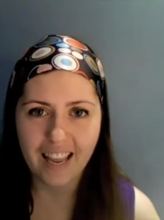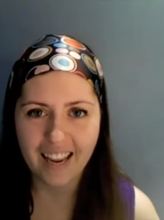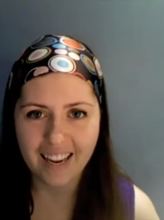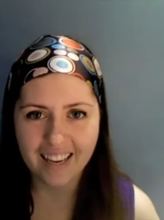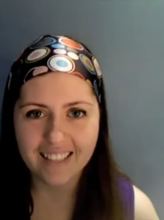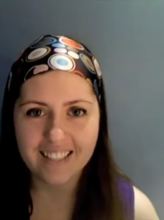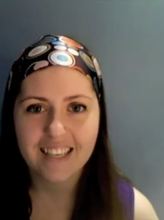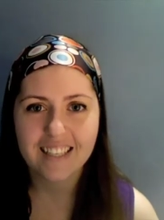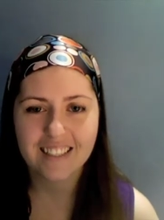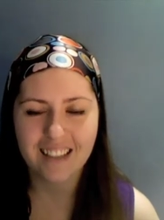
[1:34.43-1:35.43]
and
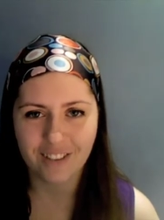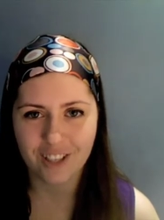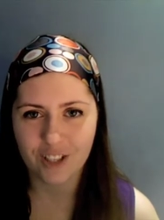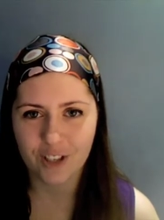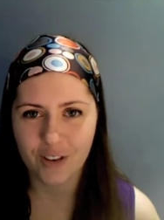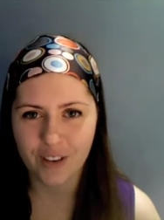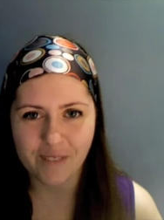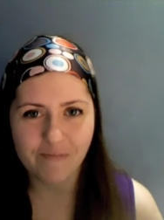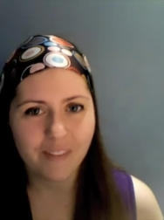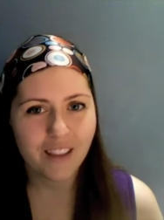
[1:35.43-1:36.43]
Devonshire cream,